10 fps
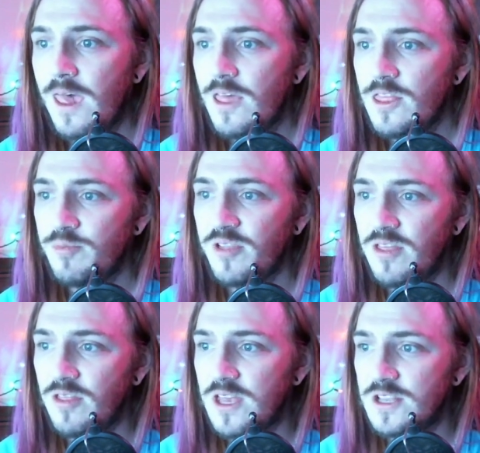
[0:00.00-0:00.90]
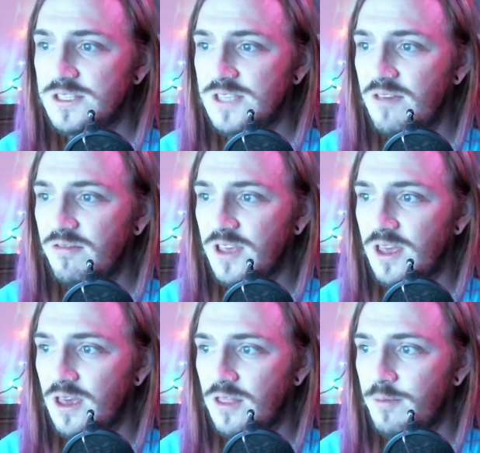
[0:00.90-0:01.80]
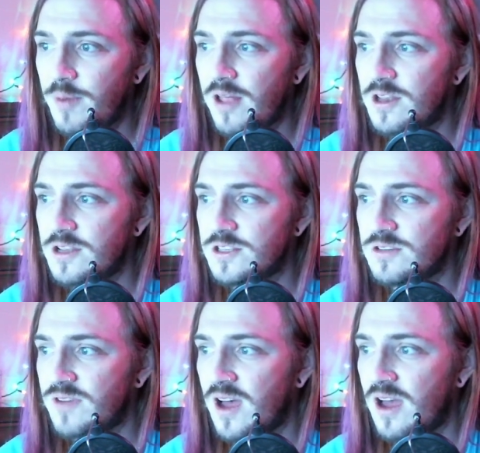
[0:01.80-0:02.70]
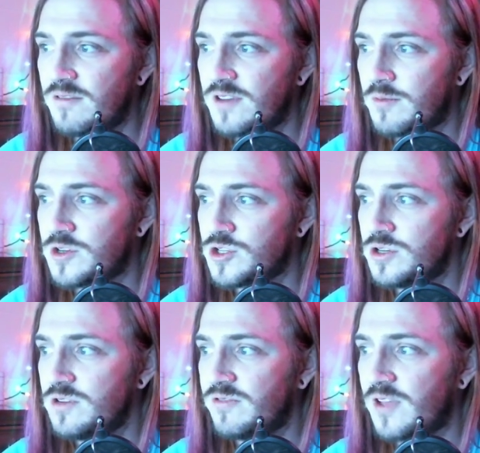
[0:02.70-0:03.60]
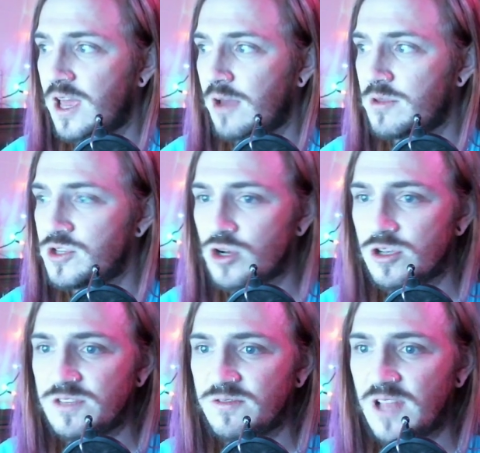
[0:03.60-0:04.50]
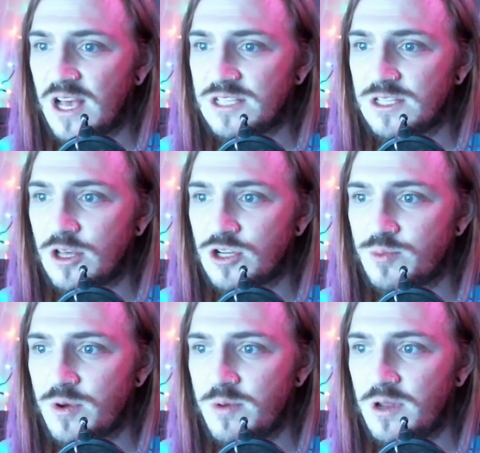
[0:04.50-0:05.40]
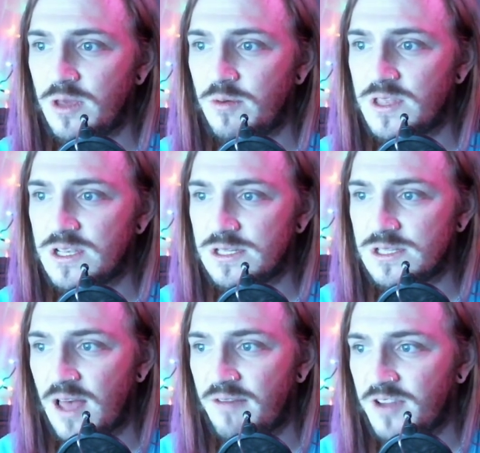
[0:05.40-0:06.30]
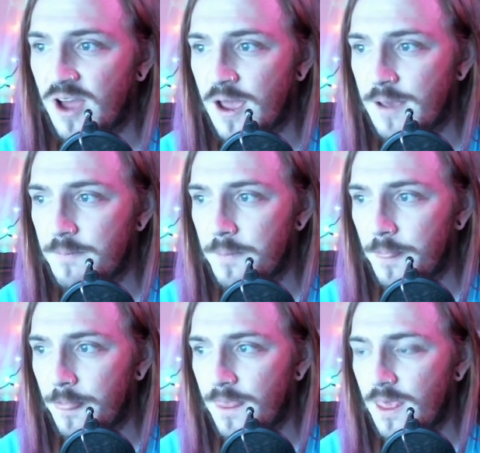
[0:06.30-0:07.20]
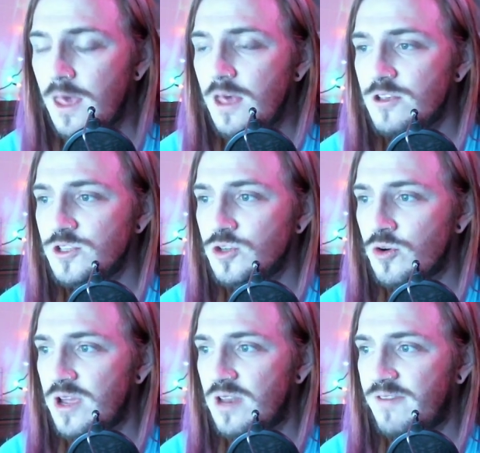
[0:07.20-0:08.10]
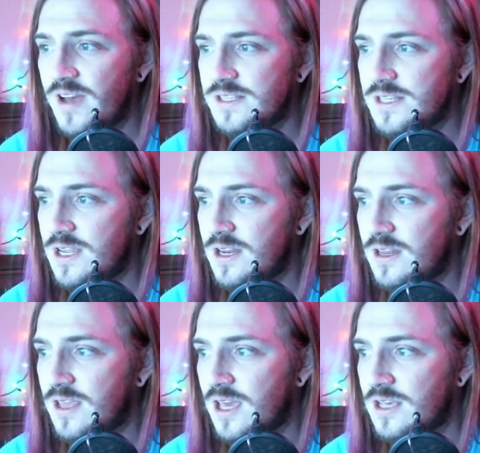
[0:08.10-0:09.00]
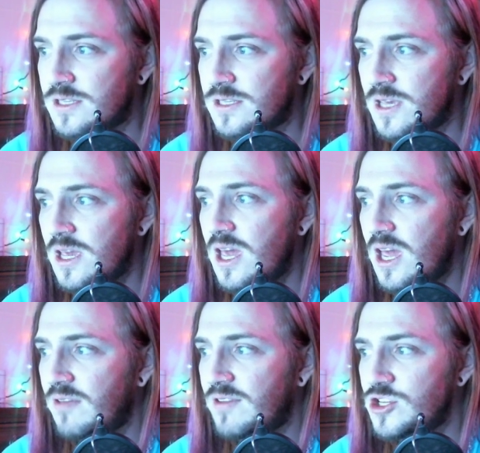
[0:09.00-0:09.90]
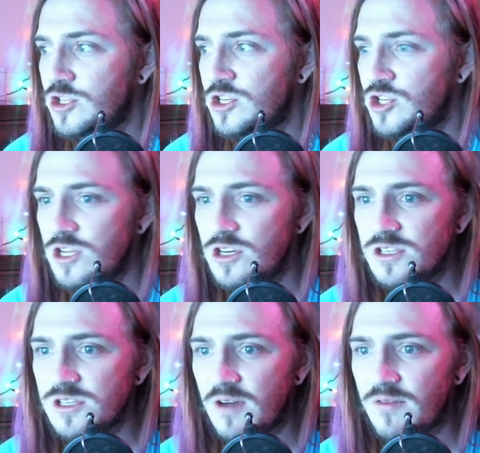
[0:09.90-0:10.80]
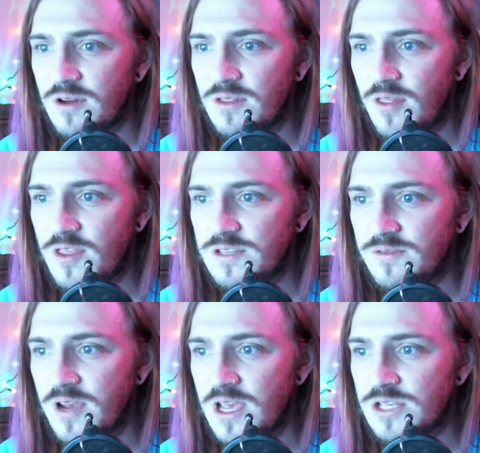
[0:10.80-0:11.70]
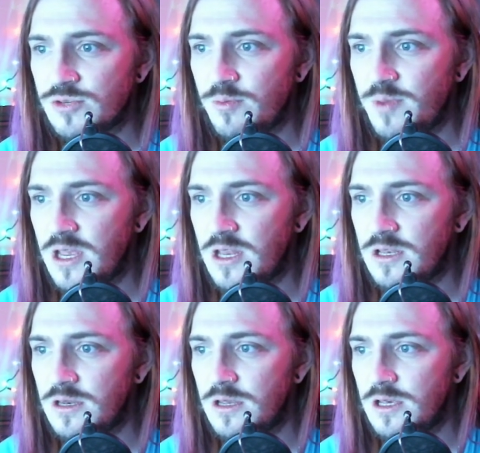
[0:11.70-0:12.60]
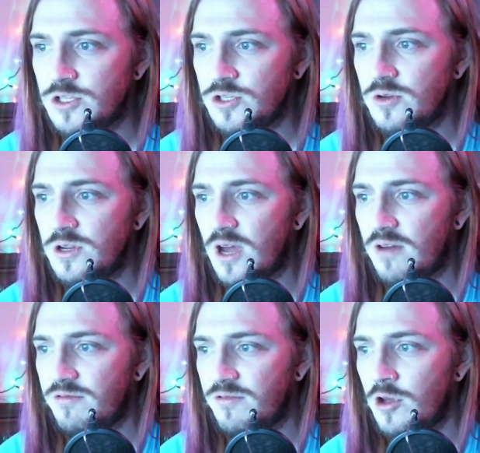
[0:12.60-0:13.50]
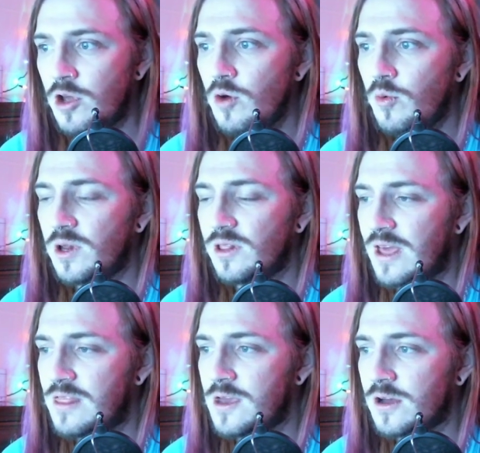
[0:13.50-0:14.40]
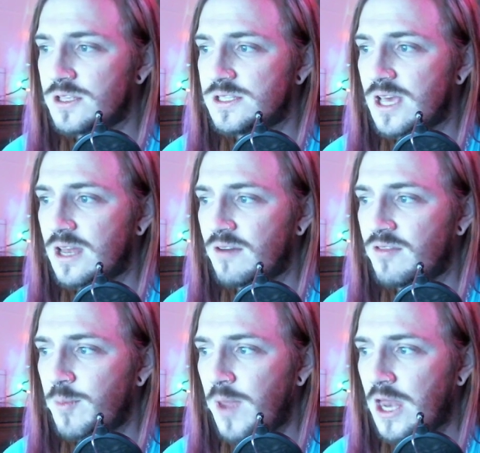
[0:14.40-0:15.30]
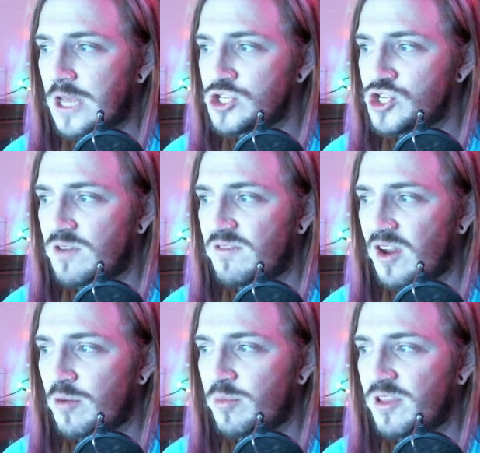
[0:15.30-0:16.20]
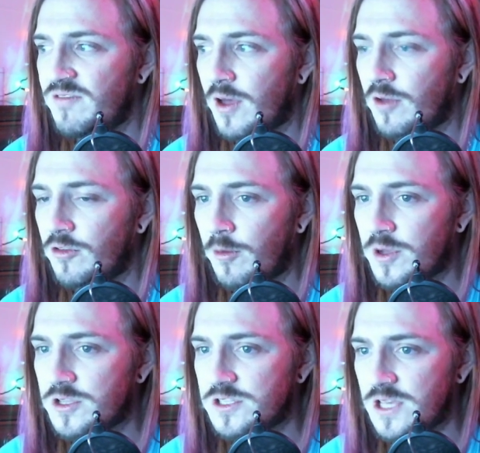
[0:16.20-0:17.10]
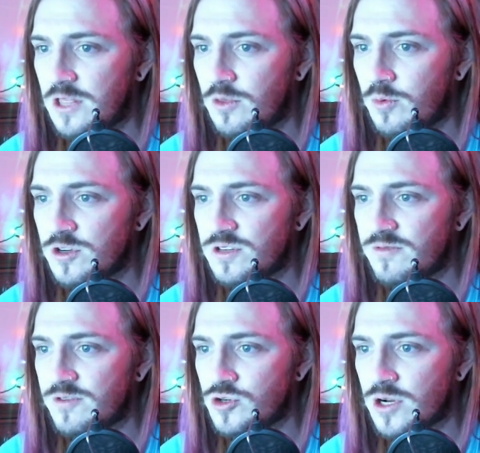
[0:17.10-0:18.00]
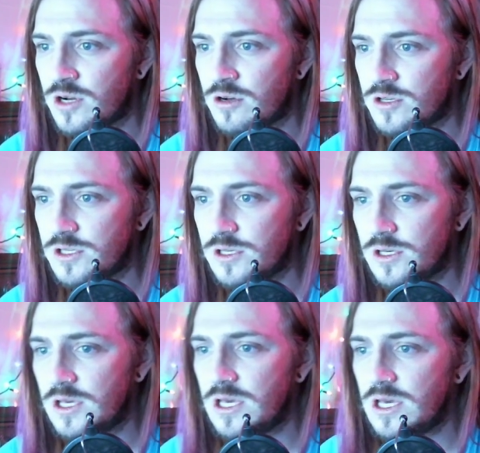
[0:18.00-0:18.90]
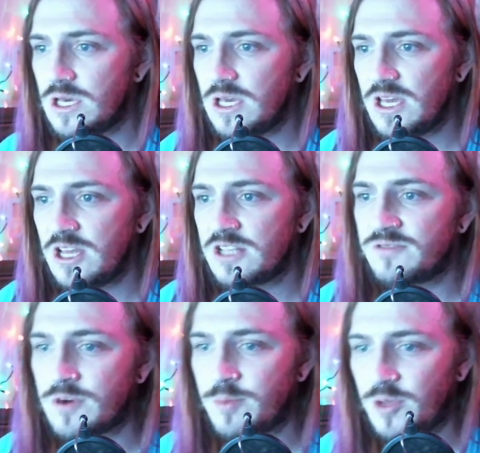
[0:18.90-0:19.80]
The plane landed safely and the pilot had survived and returned to flying with shards of glass lodged permanently within his left eye. The story had fascinated Case, and eventually she had discovered that this phrase, repeated soon enough, would allay the onset of the panic she invariably felt upon seeing the worst of her triggers. It's a verbal